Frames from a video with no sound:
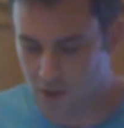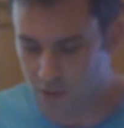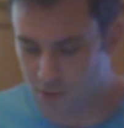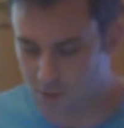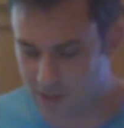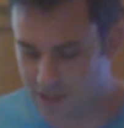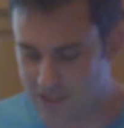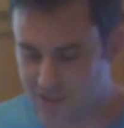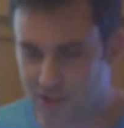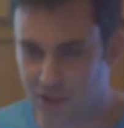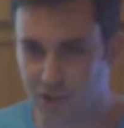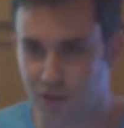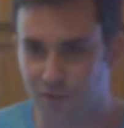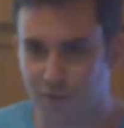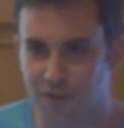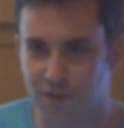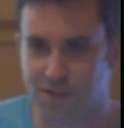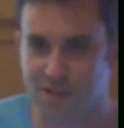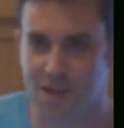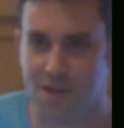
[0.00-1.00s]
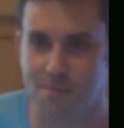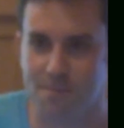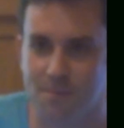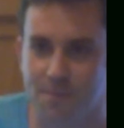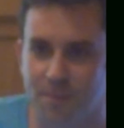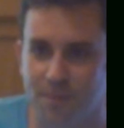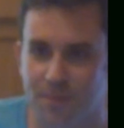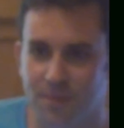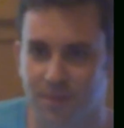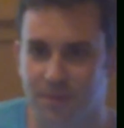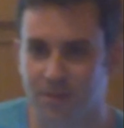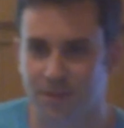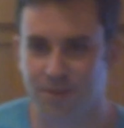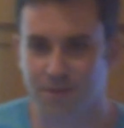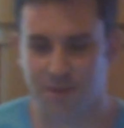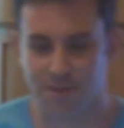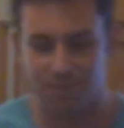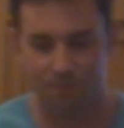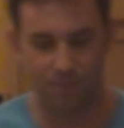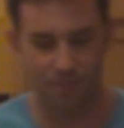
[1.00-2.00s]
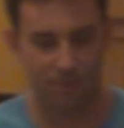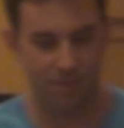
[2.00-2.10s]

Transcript: cool guys, thank you for your time. Yeah.